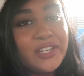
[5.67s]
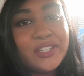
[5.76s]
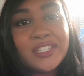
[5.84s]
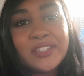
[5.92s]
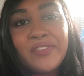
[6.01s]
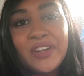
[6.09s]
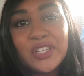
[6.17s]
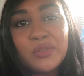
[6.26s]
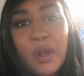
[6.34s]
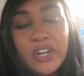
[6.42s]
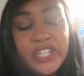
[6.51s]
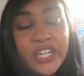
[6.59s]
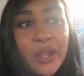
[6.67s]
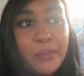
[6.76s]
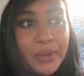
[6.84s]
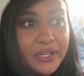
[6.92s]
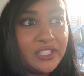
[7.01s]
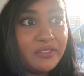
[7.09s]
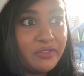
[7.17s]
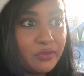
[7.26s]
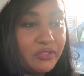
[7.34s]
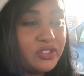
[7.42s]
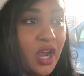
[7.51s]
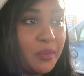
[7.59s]
I just finished watching a bunch of
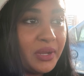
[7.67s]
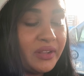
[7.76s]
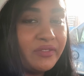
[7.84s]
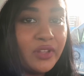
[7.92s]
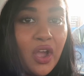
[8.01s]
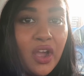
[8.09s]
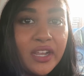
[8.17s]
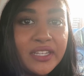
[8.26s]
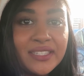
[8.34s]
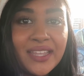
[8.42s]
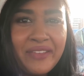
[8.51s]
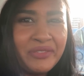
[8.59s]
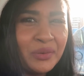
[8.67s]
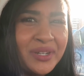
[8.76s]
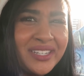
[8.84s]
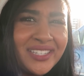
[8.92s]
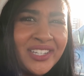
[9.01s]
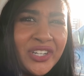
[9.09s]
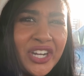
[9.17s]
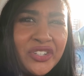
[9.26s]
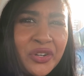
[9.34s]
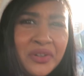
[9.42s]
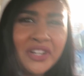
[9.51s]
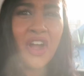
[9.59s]
thrift shopping vlogs. Everyone does their intro in